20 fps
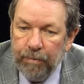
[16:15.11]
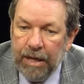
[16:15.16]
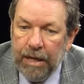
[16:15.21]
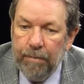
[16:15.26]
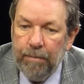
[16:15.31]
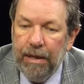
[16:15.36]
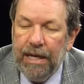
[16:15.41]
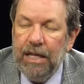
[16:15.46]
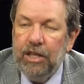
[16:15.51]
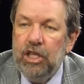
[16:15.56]

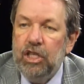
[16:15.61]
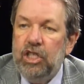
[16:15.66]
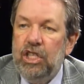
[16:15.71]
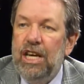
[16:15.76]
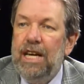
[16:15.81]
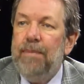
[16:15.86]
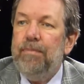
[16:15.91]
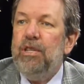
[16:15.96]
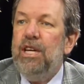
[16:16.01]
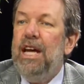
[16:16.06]
But at the
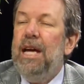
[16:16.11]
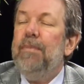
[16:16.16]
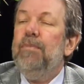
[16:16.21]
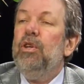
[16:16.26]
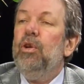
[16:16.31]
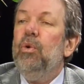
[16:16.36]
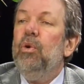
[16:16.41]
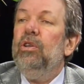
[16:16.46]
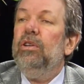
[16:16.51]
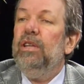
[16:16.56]
same time,
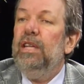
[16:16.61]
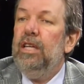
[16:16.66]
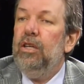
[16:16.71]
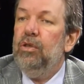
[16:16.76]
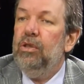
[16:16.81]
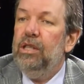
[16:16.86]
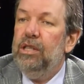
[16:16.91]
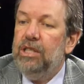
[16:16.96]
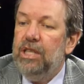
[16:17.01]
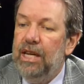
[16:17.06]
there were
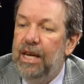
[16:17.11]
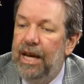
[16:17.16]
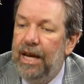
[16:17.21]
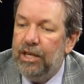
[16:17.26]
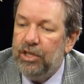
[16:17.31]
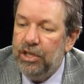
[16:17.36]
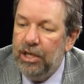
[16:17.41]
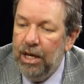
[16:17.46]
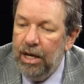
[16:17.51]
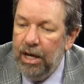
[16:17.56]
legal
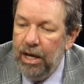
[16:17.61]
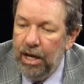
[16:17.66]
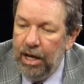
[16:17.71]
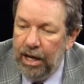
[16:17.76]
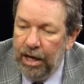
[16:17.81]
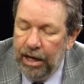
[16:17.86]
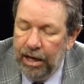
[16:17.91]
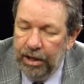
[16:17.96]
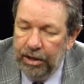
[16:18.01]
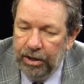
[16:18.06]
attacks.
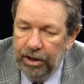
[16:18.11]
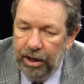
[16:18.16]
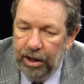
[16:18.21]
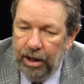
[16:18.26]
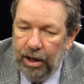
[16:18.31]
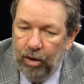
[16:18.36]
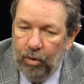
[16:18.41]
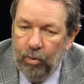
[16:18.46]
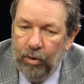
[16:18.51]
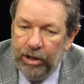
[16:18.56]
And
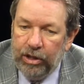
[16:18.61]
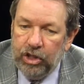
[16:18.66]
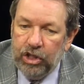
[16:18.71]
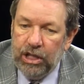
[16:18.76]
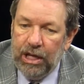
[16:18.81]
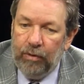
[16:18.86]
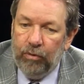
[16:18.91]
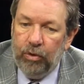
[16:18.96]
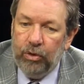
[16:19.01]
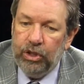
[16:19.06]
what
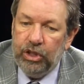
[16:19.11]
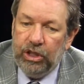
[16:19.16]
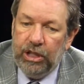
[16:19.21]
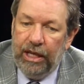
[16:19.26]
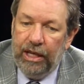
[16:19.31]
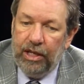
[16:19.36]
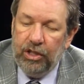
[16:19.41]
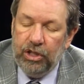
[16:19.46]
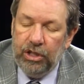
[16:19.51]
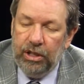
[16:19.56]
several
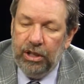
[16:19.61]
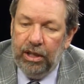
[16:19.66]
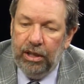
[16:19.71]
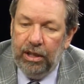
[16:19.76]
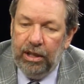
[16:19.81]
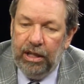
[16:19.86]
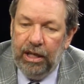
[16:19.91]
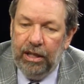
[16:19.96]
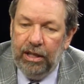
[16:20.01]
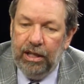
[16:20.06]
states, and
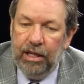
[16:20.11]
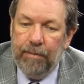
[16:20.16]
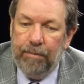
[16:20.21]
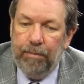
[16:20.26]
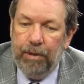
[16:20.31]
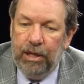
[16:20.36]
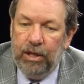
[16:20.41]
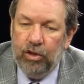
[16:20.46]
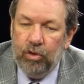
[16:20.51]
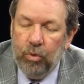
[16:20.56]
it ended up
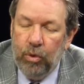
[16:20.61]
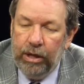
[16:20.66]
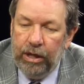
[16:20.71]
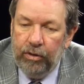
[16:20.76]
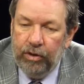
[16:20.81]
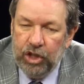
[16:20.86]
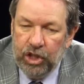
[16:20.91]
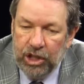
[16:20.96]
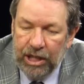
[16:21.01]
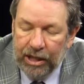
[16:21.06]
being
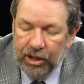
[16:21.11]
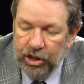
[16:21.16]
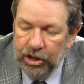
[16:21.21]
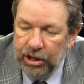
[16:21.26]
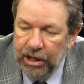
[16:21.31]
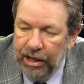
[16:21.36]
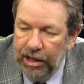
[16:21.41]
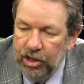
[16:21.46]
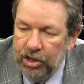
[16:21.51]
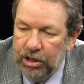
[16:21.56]
26
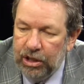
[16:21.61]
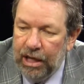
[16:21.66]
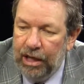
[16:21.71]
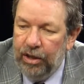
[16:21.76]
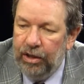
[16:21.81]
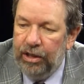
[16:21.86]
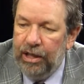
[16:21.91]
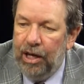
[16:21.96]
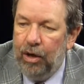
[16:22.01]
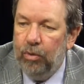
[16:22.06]
states,
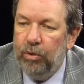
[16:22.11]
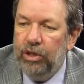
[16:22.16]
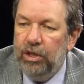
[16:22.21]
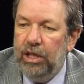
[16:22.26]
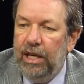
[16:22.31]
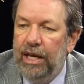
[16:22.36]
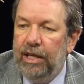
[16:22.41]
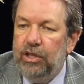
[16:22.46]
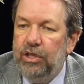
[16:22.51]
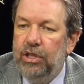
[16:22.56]
started out with
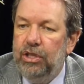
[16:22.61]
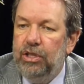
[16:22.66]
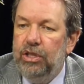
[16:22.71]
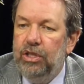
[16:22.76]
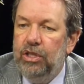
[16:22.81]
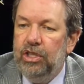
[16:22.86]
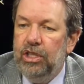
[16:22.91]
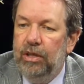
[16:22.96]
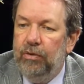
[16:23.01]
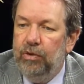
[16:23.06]
Texas
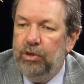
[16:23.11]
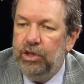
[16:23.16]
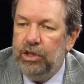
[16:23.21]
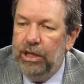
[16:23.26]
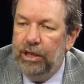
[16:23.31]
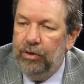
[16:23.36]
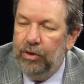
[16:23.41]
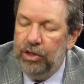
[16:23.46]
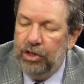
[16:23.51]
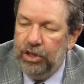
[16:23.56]
and several
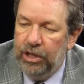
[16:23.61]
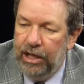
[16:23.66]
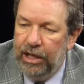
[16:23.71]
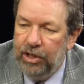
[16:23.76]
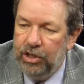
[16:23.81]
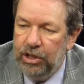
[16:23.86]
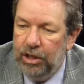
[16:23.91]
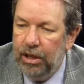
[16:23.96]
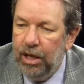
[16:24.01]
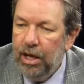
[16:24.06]
southern
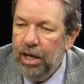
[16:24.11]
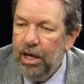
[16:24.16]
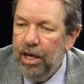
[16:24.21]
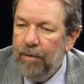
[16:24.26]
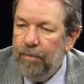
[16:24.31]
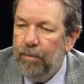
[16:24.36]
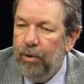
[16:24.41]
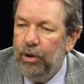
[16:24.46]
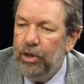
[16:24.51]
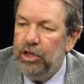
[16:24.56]
states, and
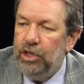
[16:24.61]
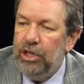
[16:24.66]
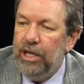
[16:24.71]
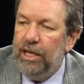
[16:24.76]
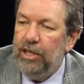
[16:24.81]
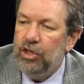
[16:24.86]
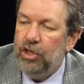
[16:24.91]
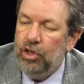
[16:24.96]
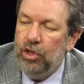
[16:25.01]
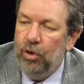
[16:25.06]
more
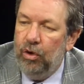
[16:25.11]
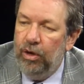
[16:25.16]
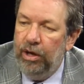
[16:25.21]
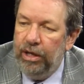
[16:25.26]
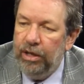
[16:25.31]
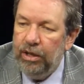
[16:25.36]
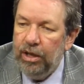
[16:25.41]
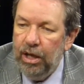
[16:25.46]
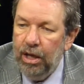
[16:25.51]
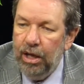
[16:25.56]
states
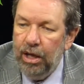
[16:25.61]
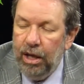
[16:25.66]
joined.